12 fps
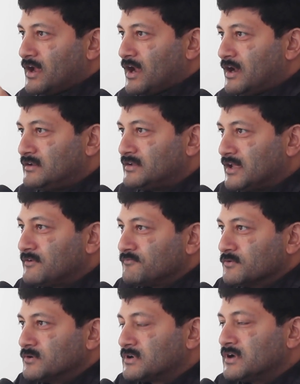And
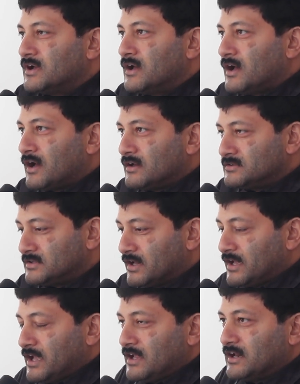therefore,
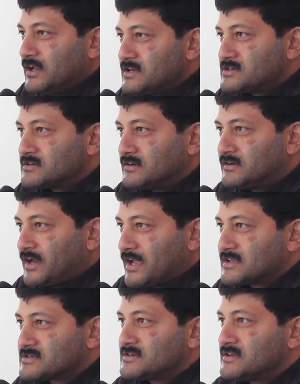the English
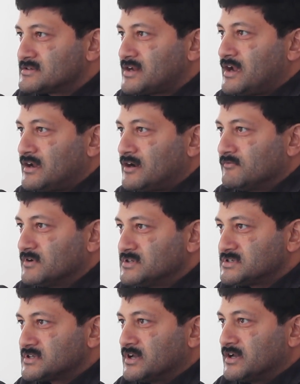text standard
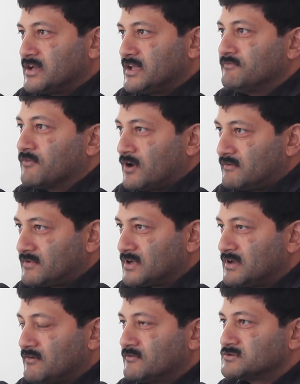was evolved.
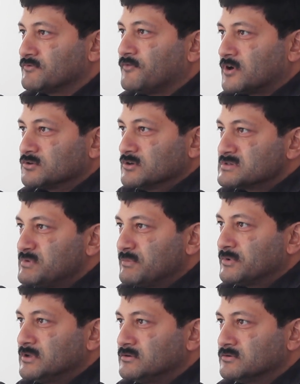So for those
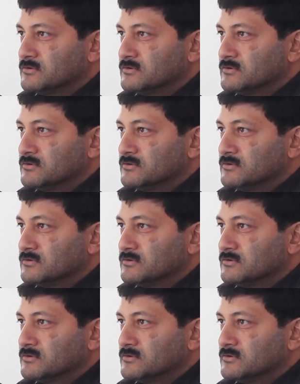people